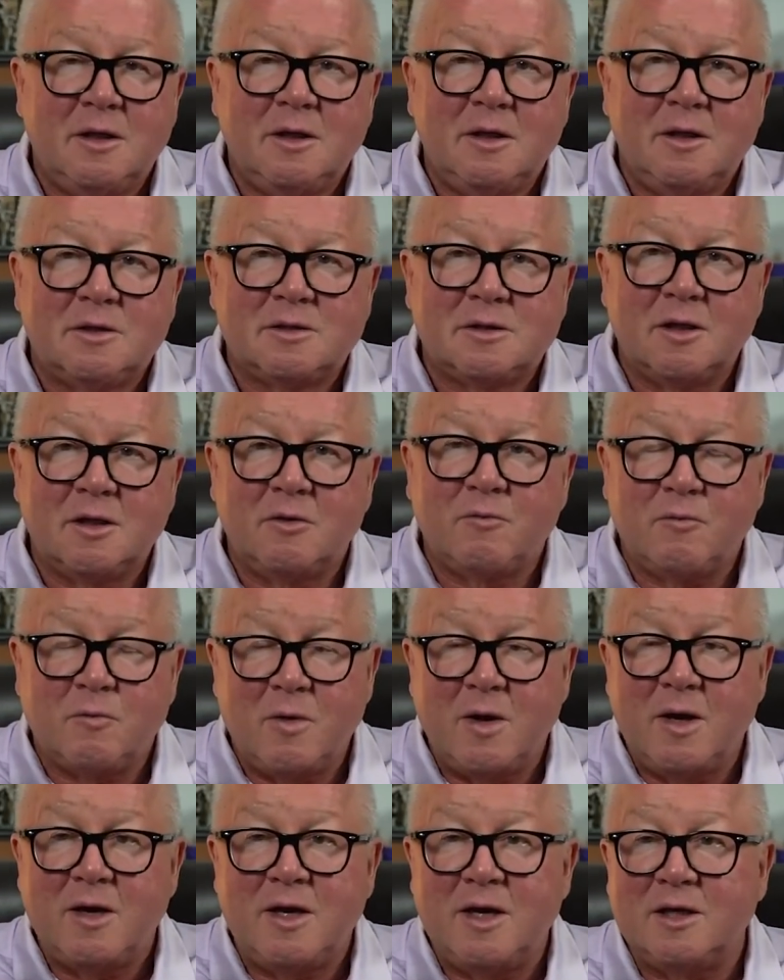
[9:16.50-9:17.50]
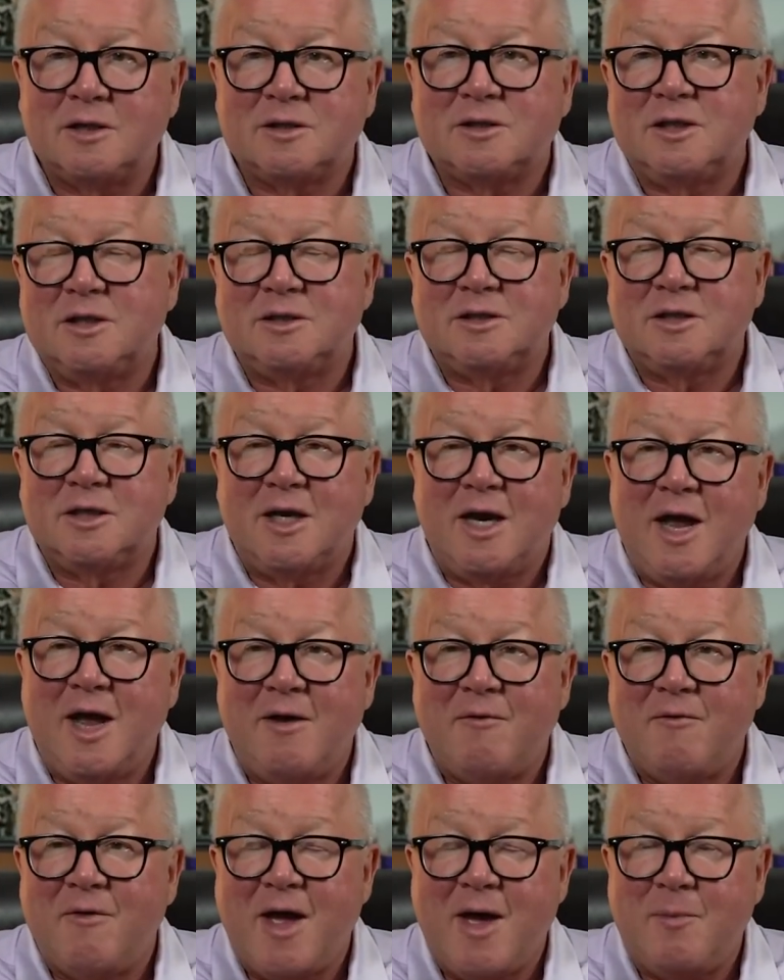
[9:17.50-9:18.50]
So, and it's easy to have
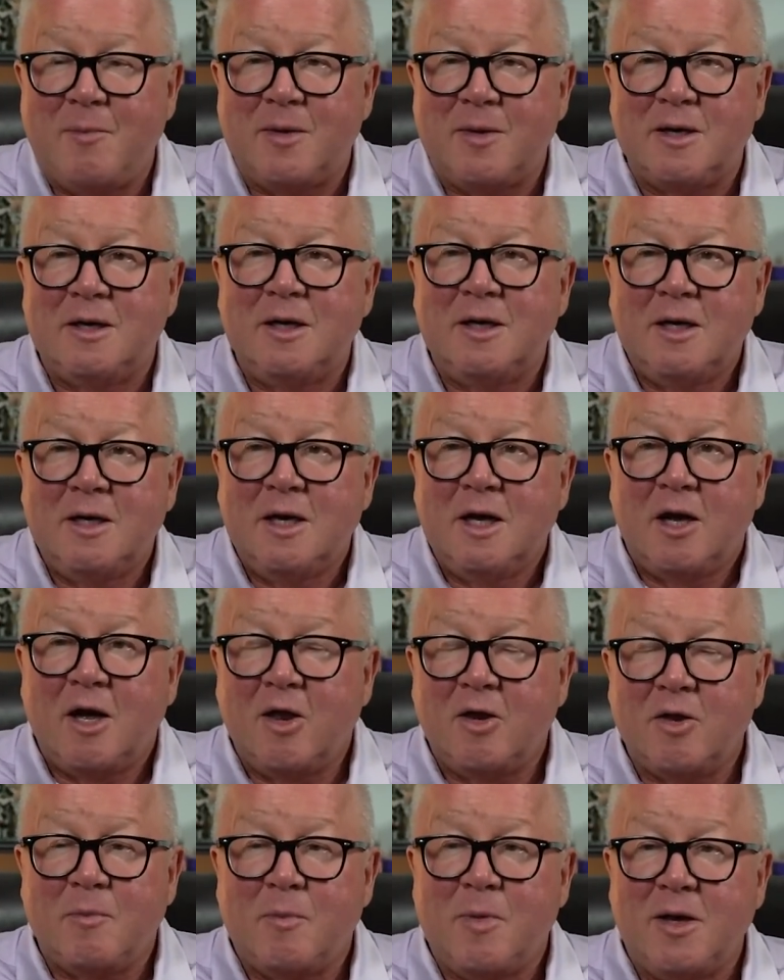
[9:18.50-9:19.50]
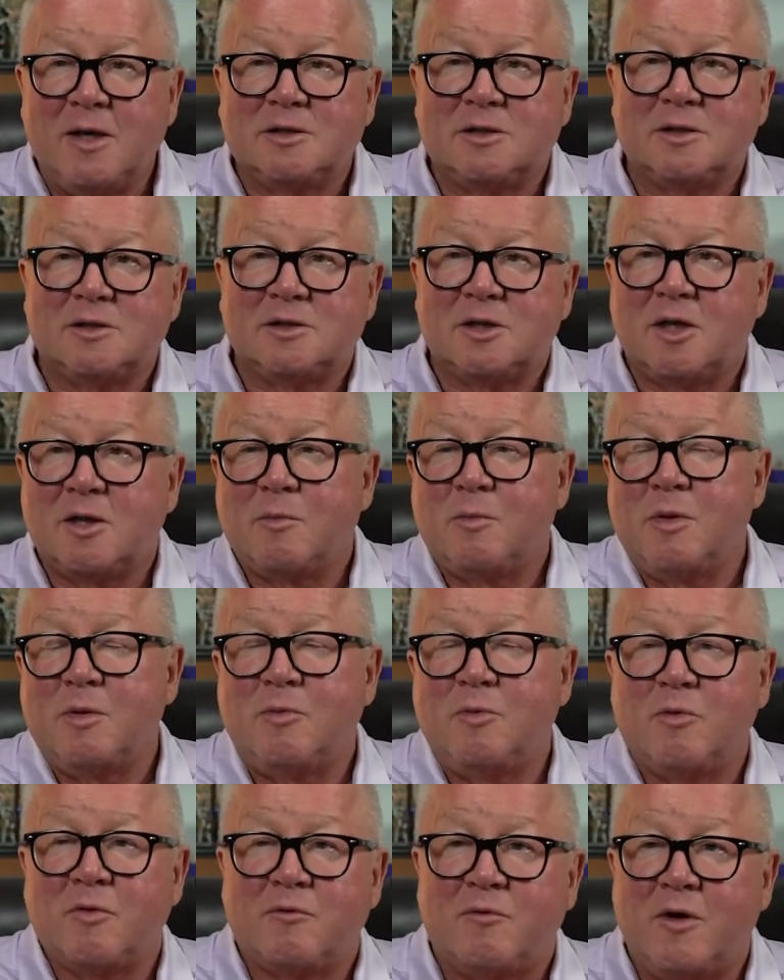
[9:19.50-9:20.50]
happen. All the patients, all the people
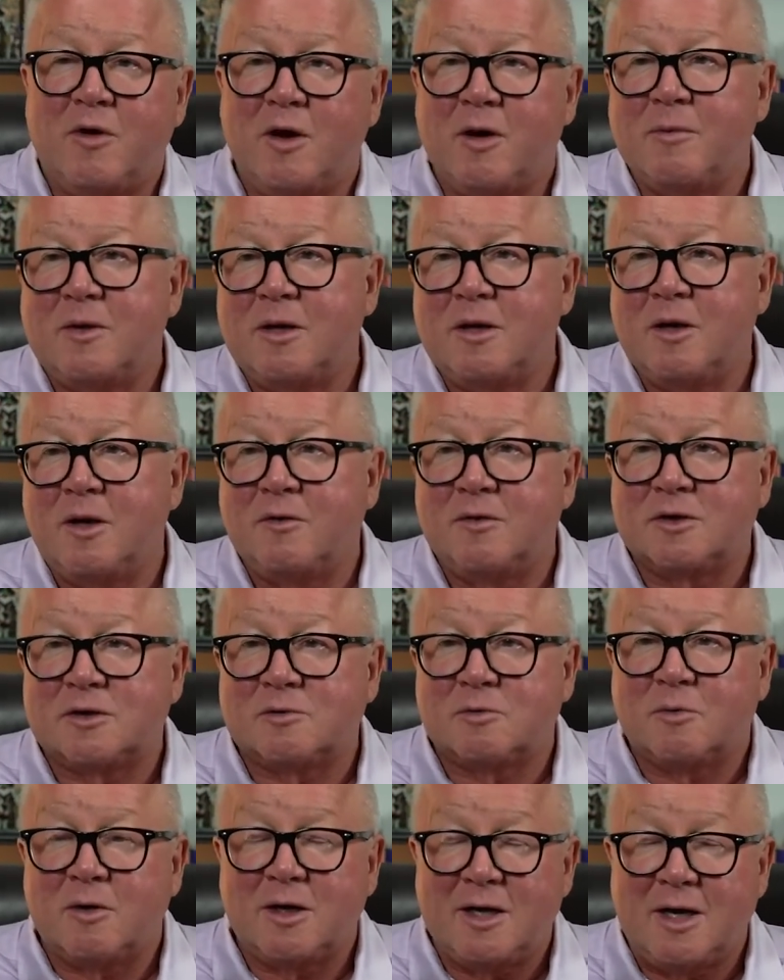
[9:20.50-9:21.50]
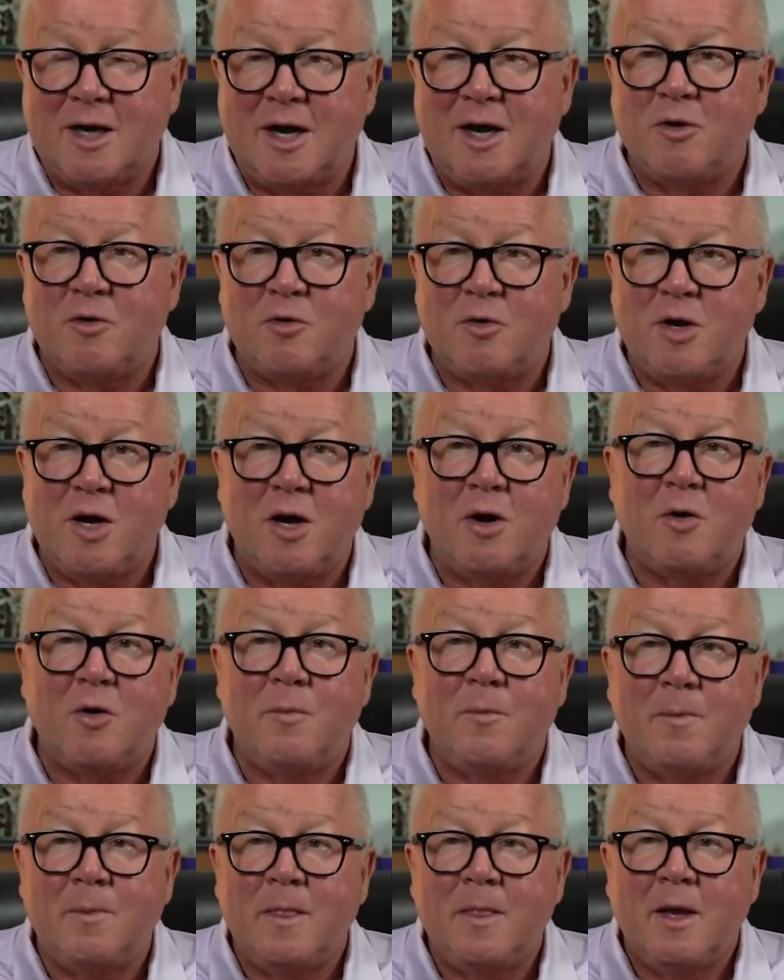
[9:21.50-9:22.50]
who are following me on this right now who know,
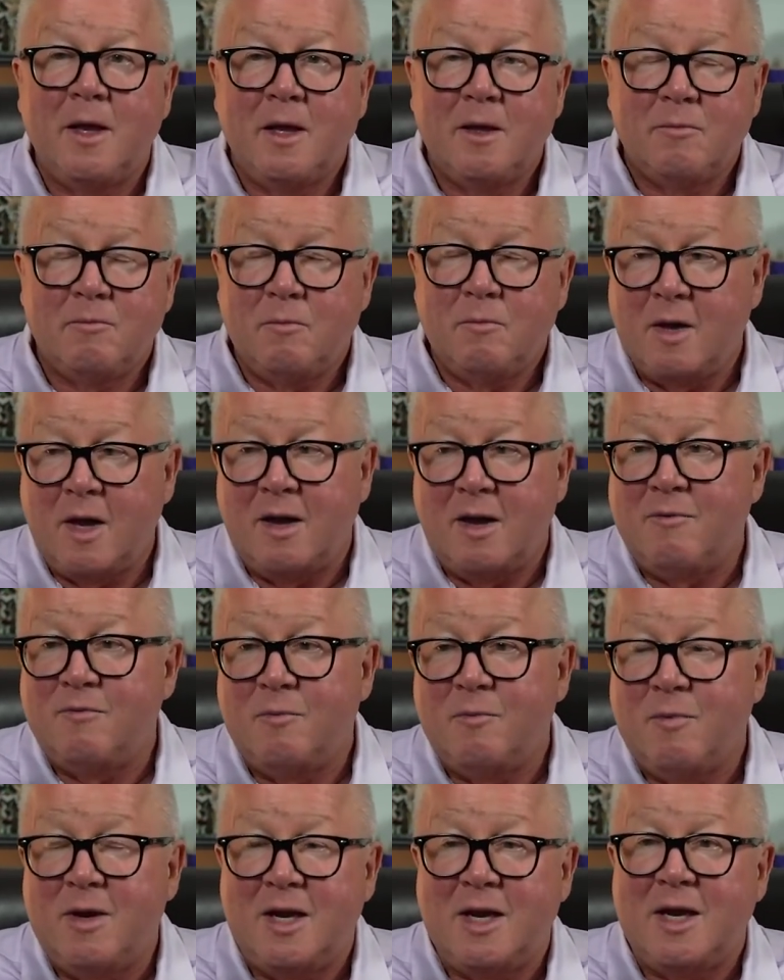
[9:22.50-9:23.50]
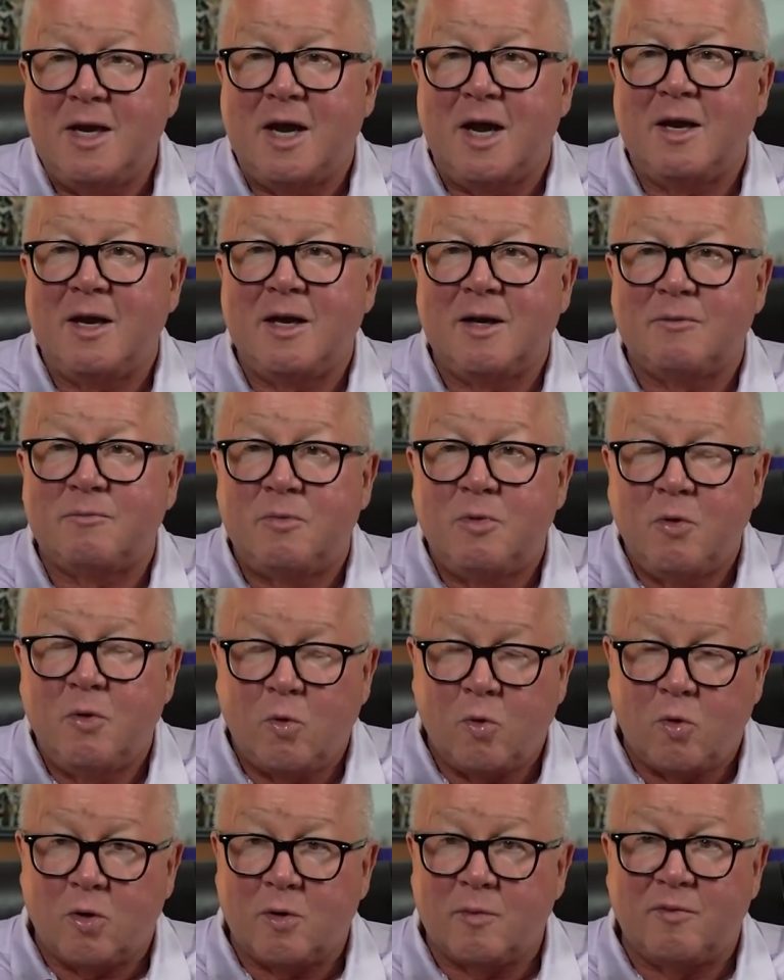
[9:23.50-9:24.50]
even me, I had
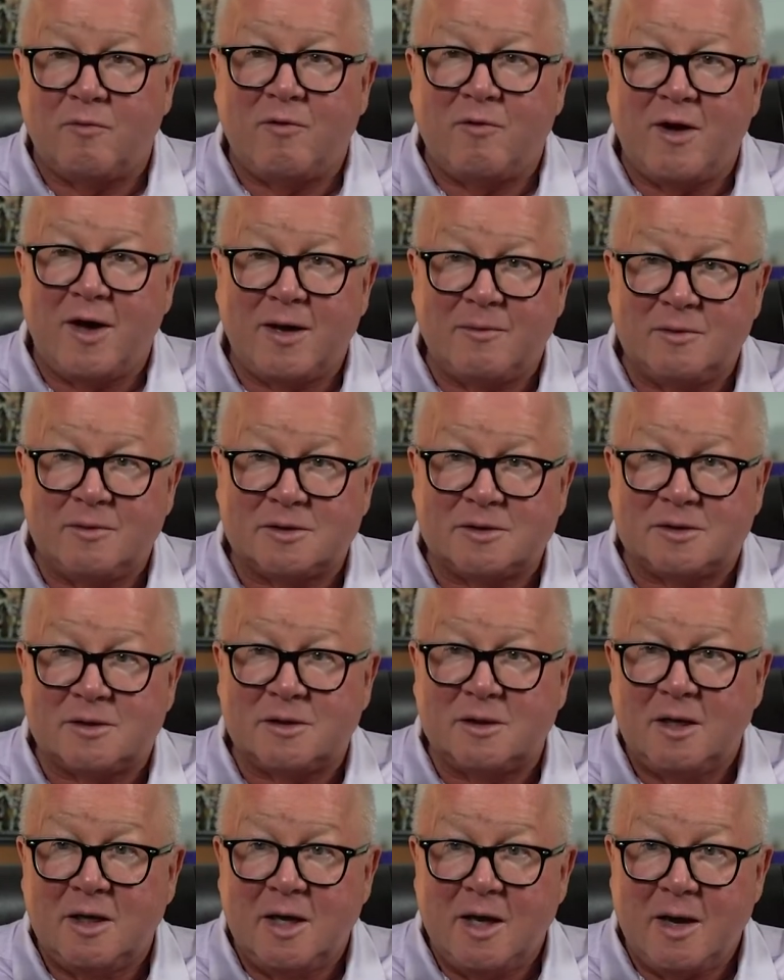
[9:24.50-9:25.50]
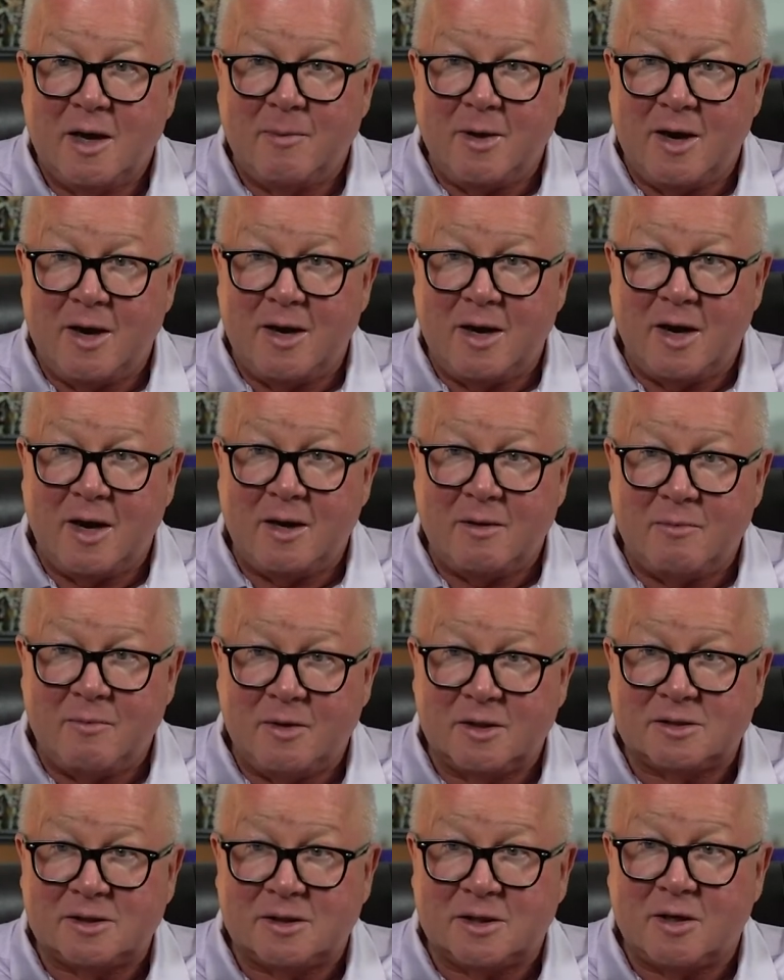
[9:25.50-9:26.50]
horrible vitamins about 9
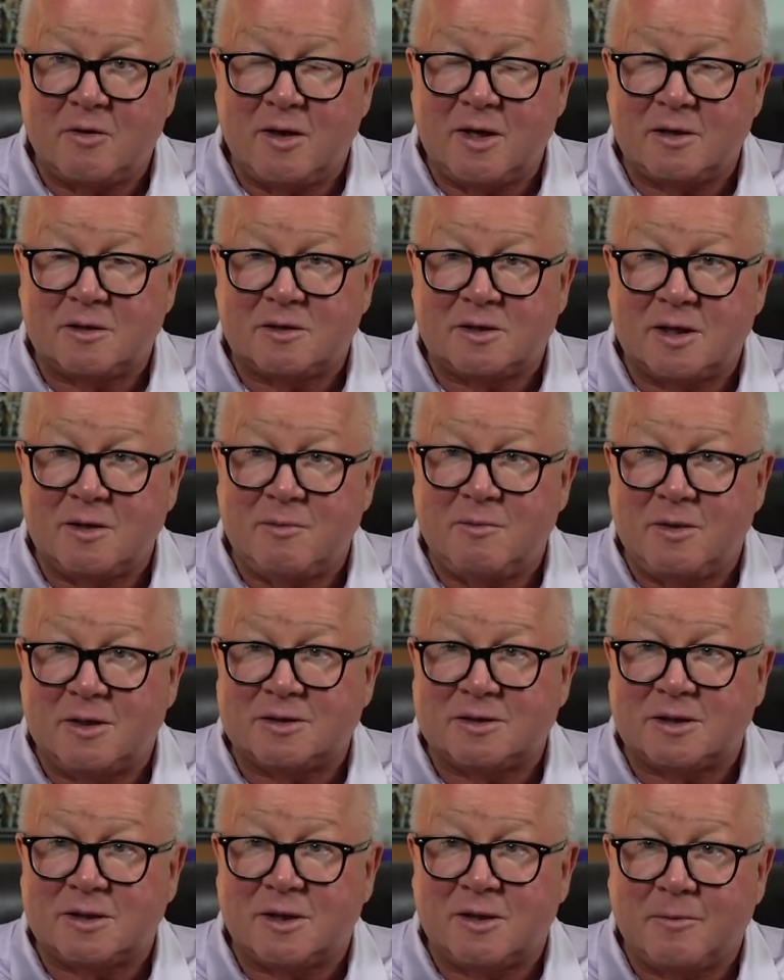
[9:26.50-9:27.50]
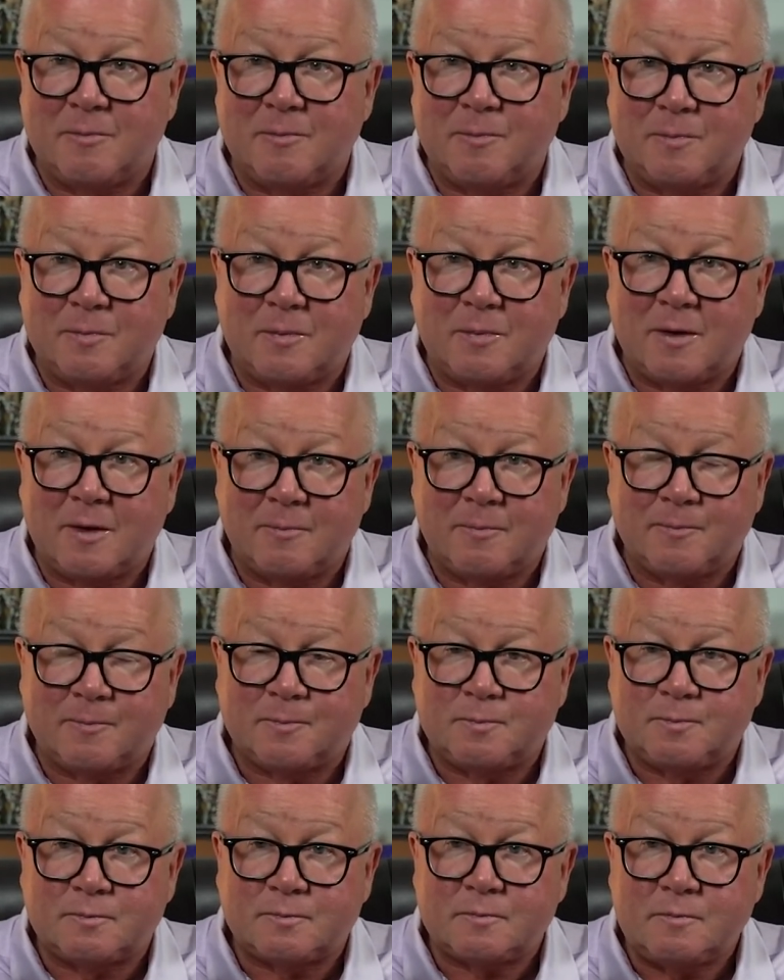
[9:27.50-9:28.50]
months ago, 10 months ago.
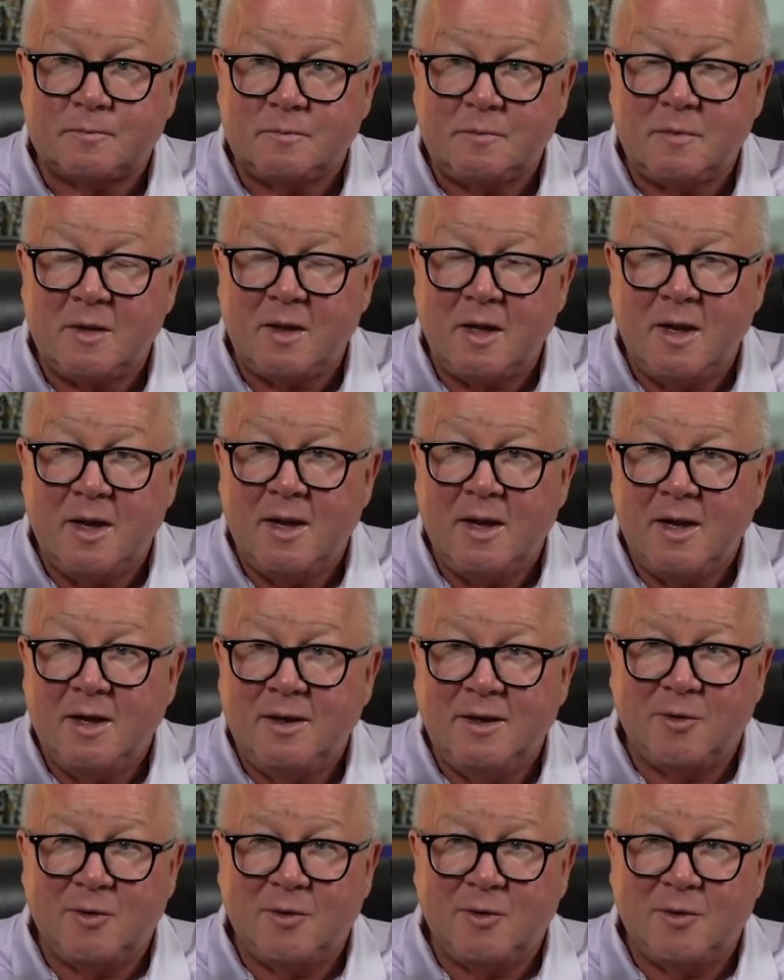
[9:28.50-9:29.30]
They